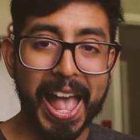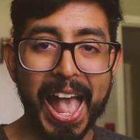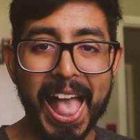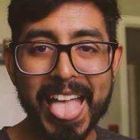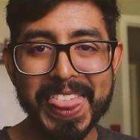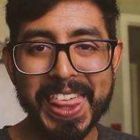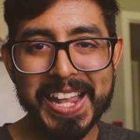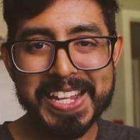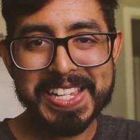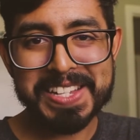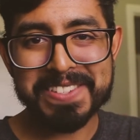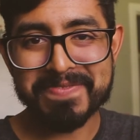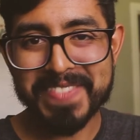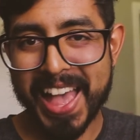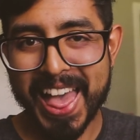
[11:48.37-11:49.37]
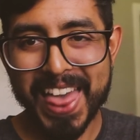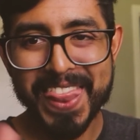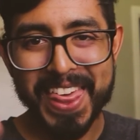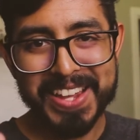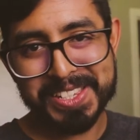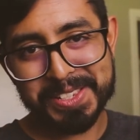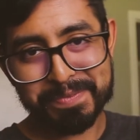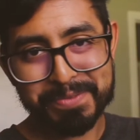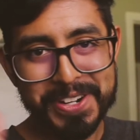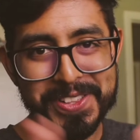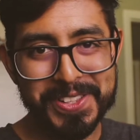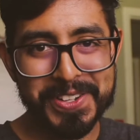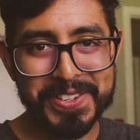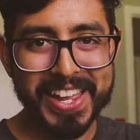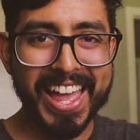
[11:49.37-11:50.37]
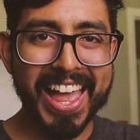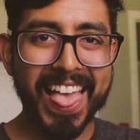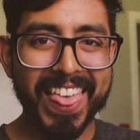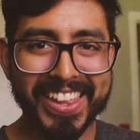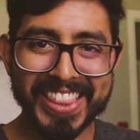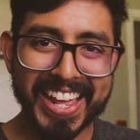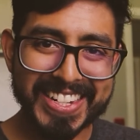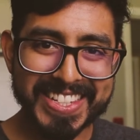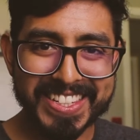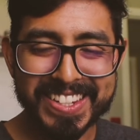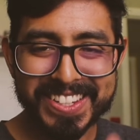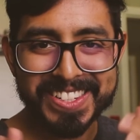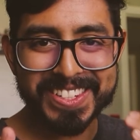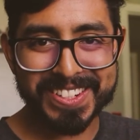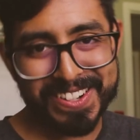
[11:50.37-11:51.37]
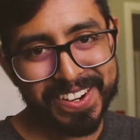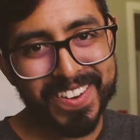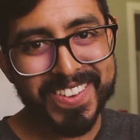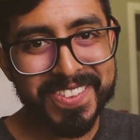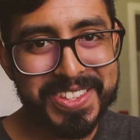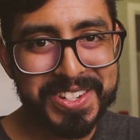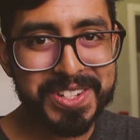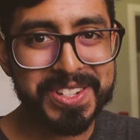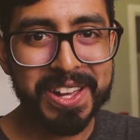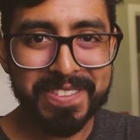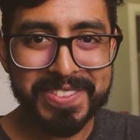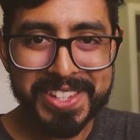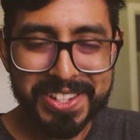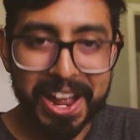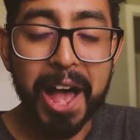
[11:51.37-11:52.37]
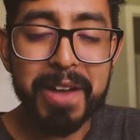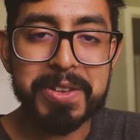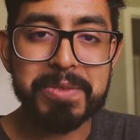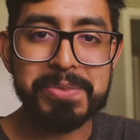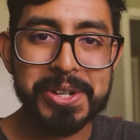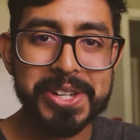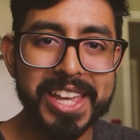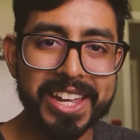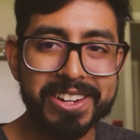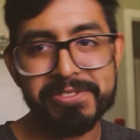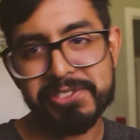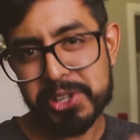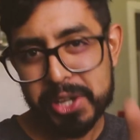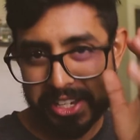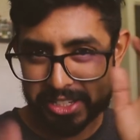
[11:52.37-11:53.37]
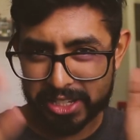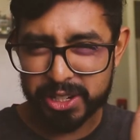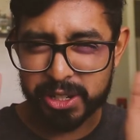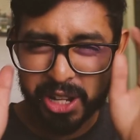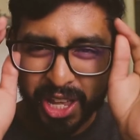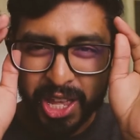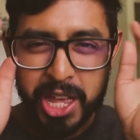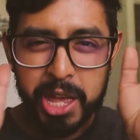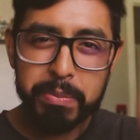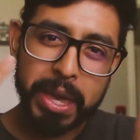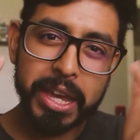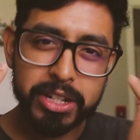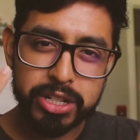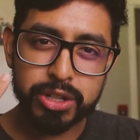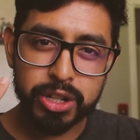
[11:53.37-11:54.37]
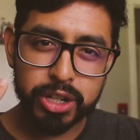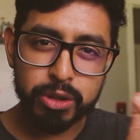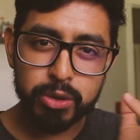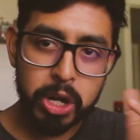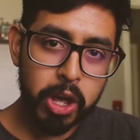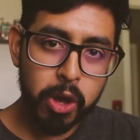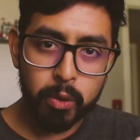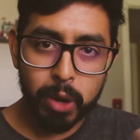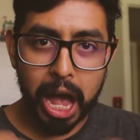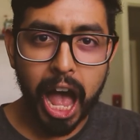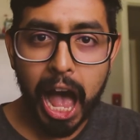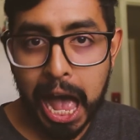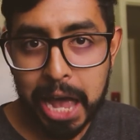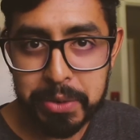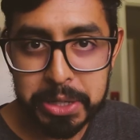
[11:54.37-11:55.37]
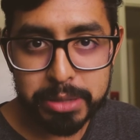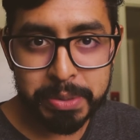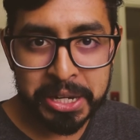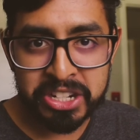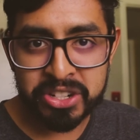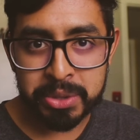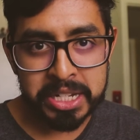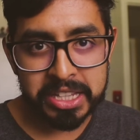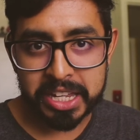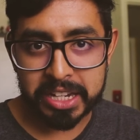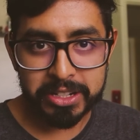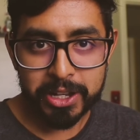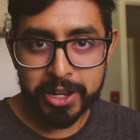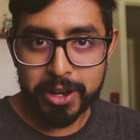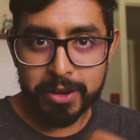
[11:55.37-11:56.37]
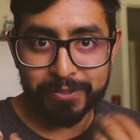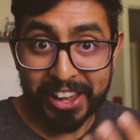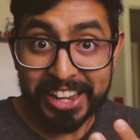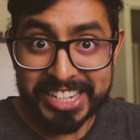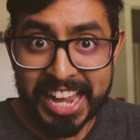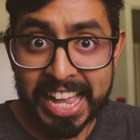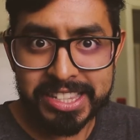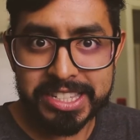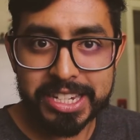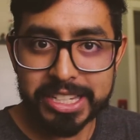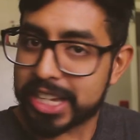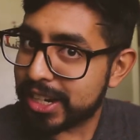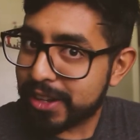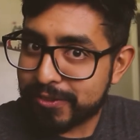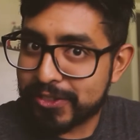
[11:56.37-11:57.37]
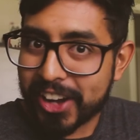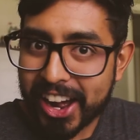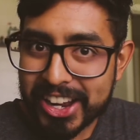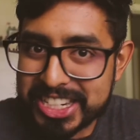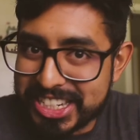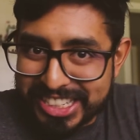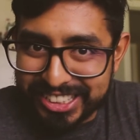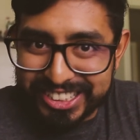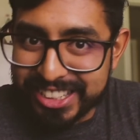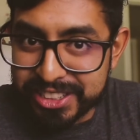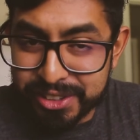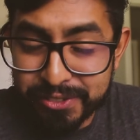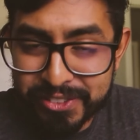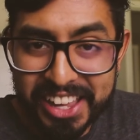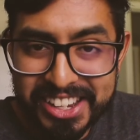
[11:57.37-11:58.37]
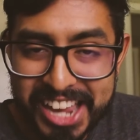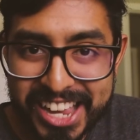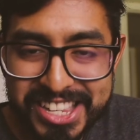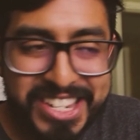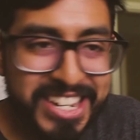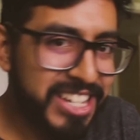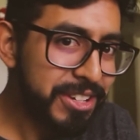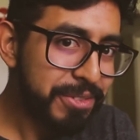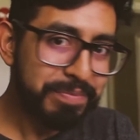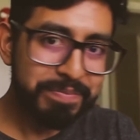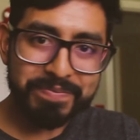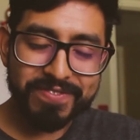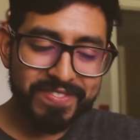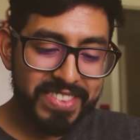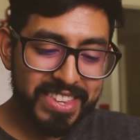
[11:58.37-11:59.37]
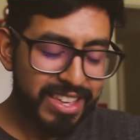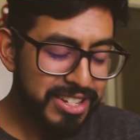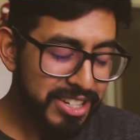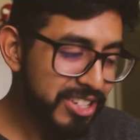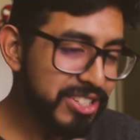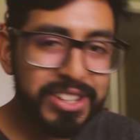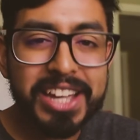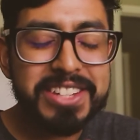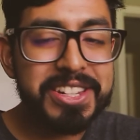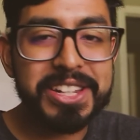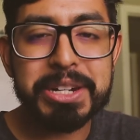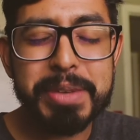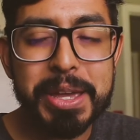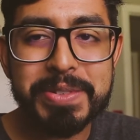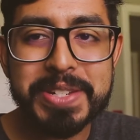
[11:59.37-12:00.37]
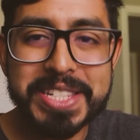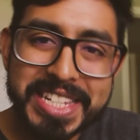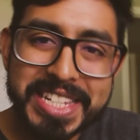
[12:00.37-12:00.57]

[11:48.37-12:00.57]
And that's it. And that's the prelude. That's the start of this of the comic book. And if you guys can picture what I was picturing, then fantastic. And if not, then also fantastic. Because you guys are gonna be able to